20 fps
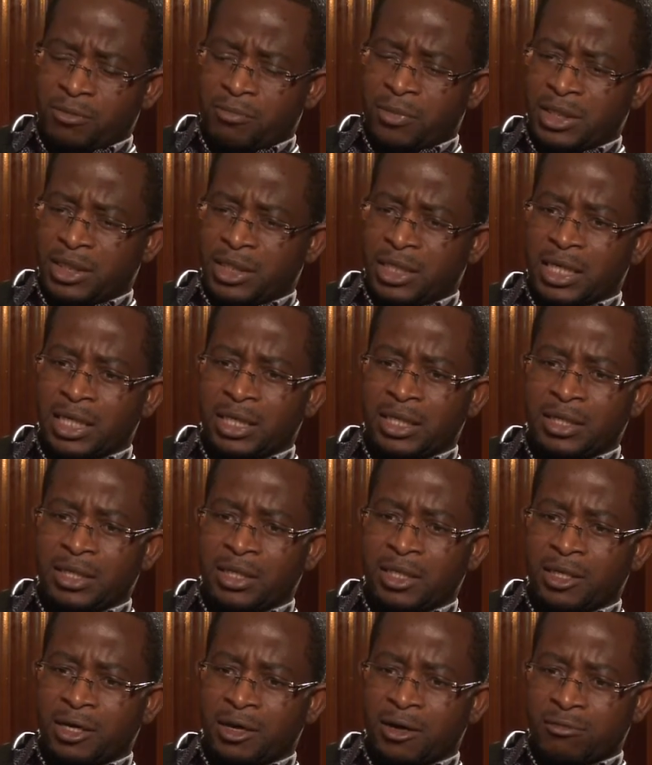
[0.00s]

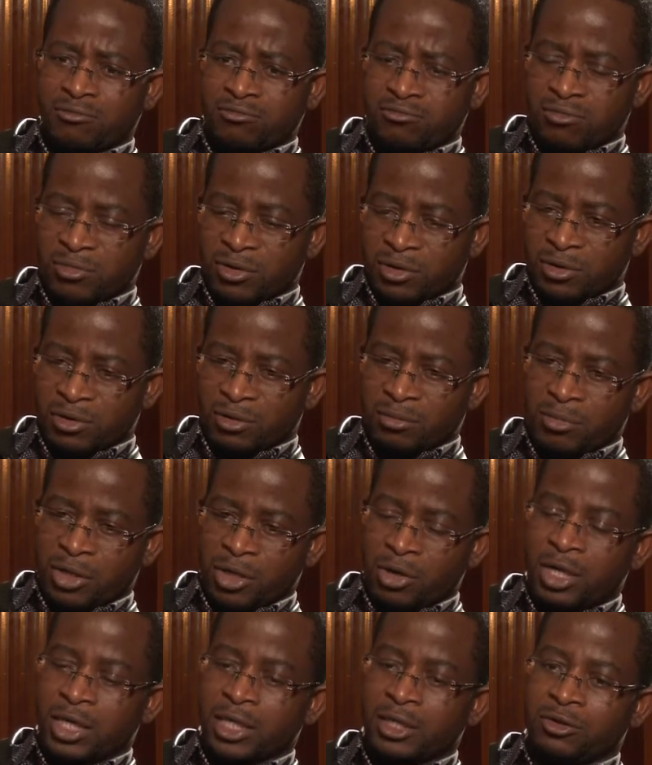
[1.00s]
particularly
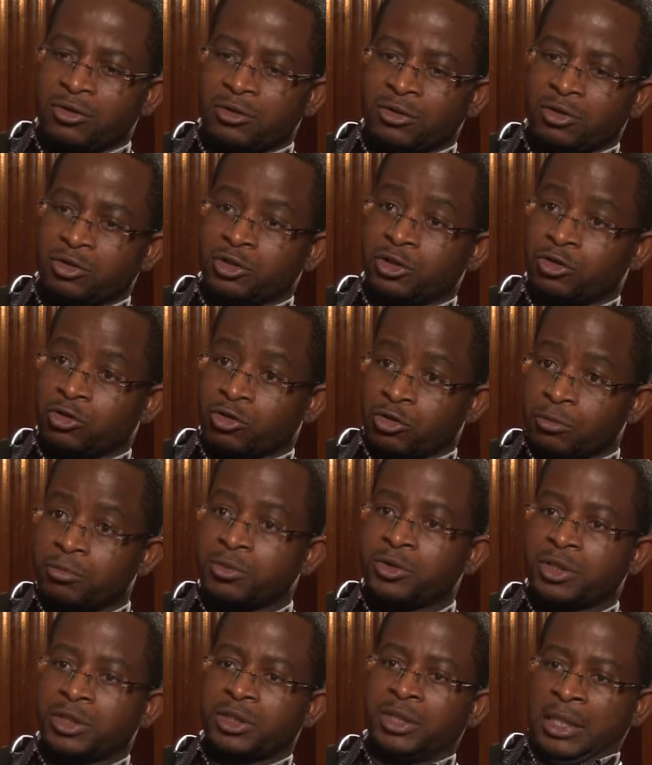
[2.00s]
belonging to those
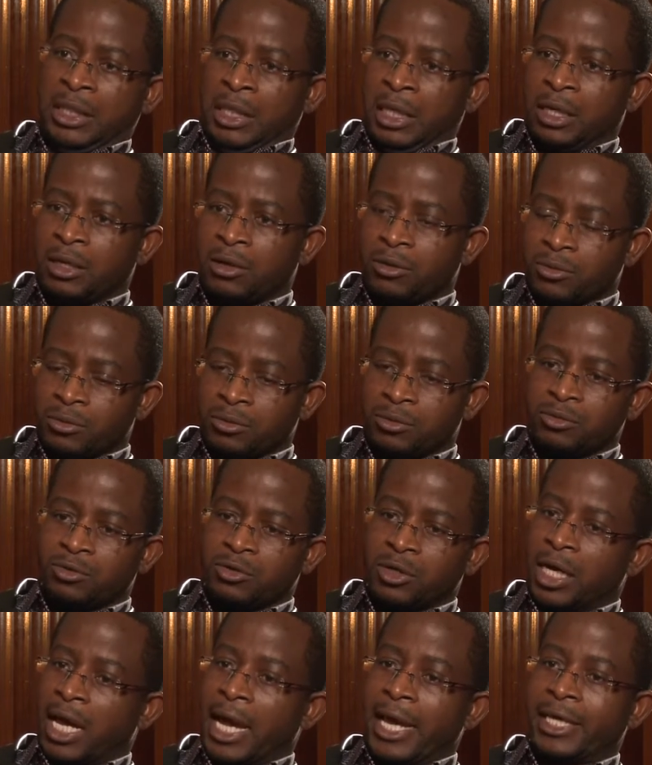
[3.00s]
groups who
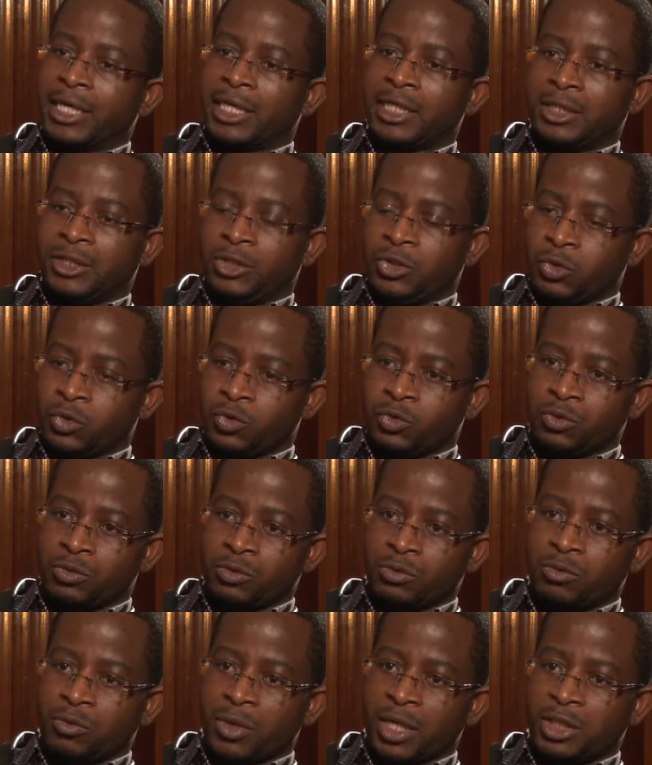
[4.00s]
would like to
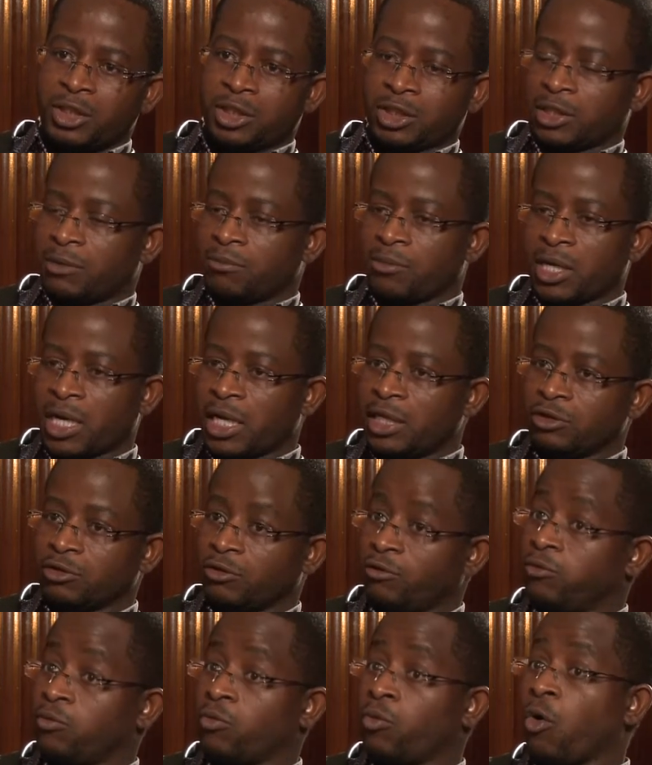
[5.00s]
wage some kind
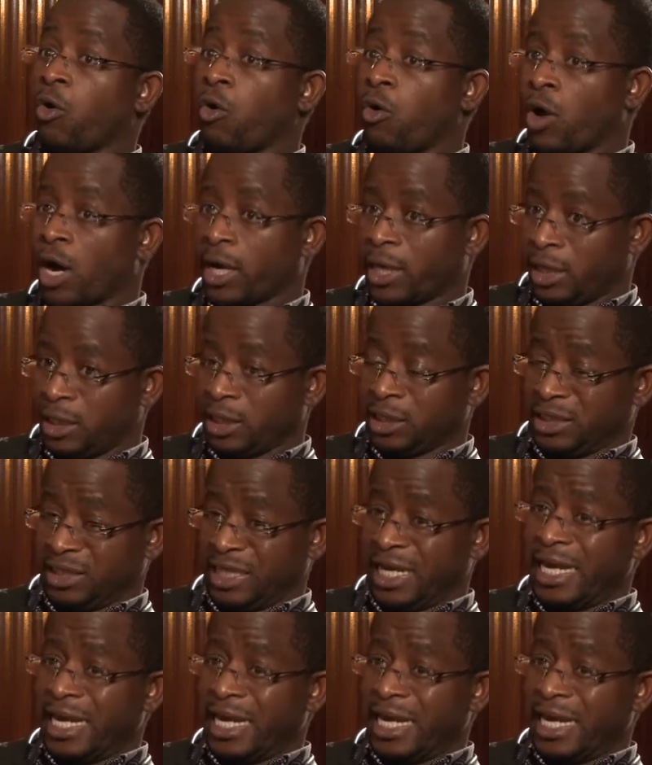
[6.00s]
of war against